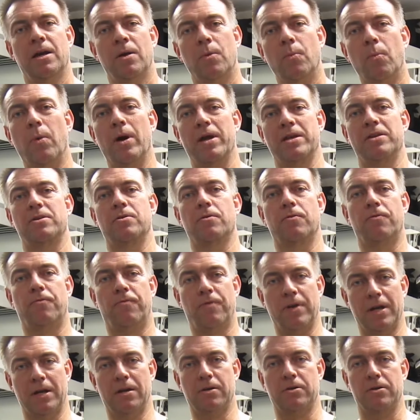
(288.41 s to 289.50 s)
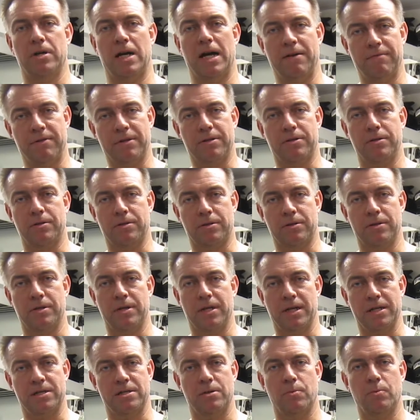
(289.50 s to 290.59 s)
when you feel you have a good
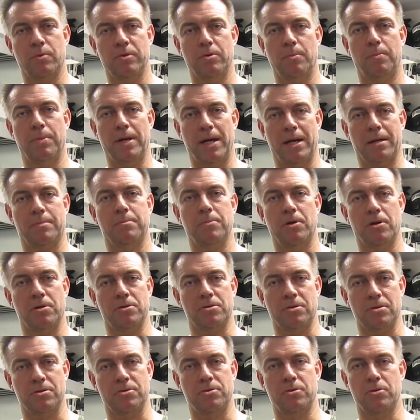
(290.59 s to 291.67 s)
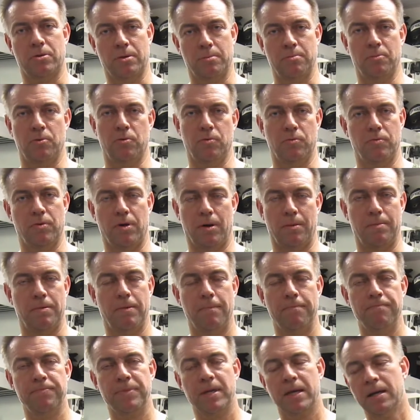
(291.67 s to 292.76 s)
connection with your back muscles, you can move on.
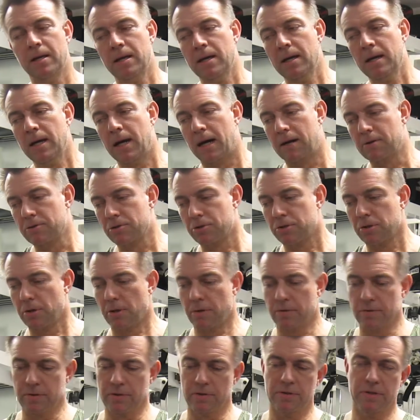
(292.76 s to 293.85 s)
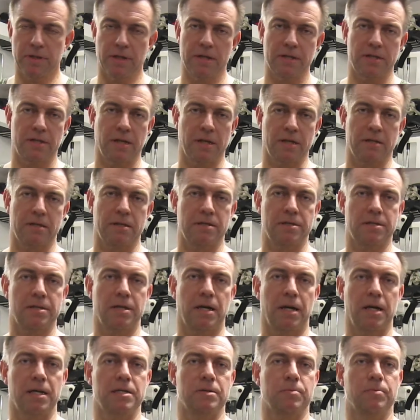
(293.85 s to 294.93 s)
I'll show you this
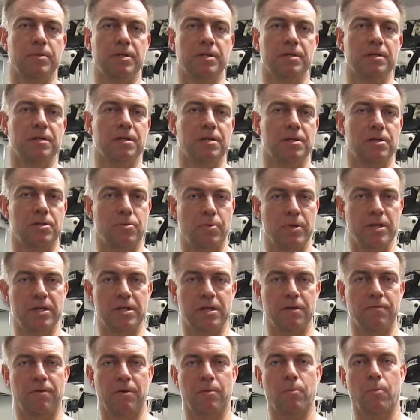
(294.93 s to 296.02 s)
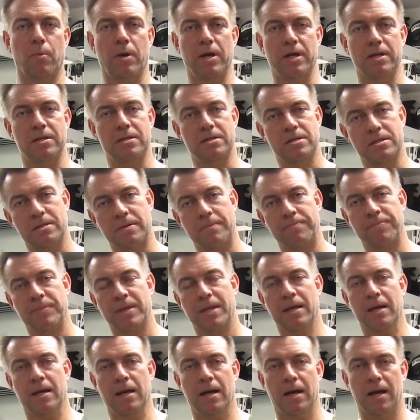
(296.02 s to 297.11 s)
exercise with 3 different weights,
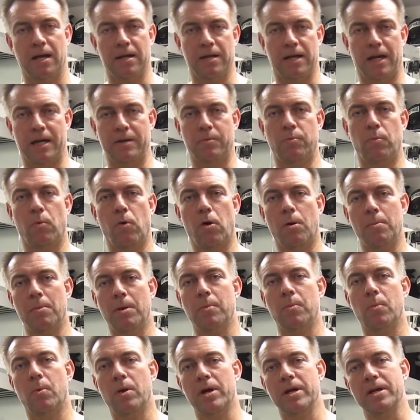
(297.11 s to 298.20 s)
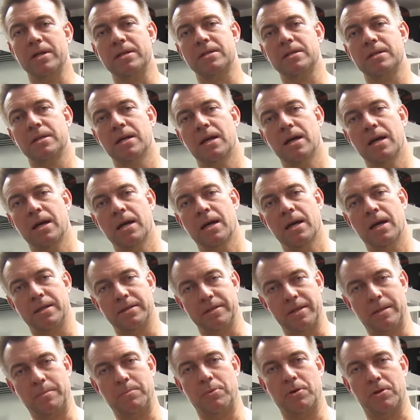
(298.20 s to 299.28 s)
a light warm-up weight, and
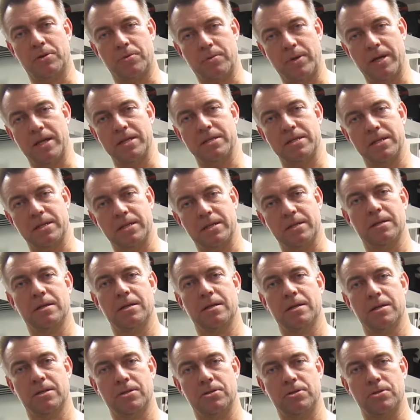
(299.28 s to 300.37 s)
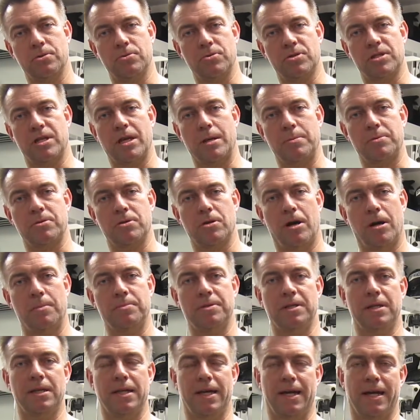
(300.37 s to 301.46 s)
then progressing 2 steps up
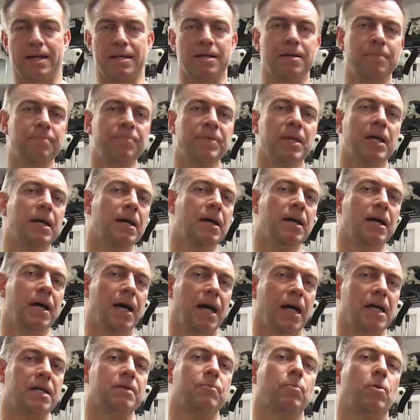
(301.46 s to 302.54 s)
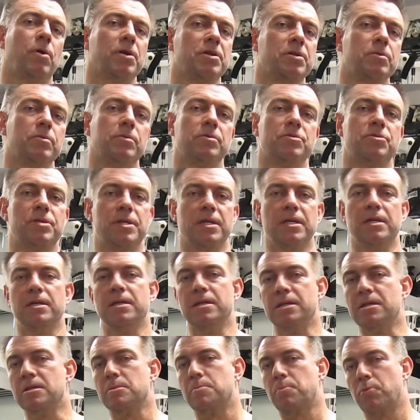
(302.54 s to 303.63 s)
the ladder. And what you will see
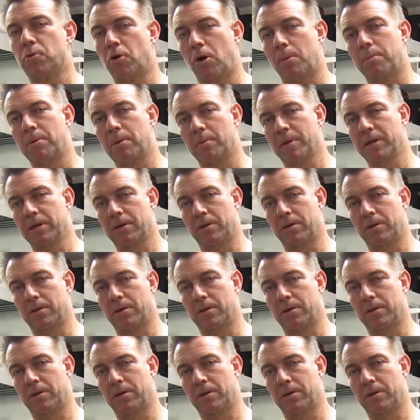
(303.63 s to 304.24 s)
is probably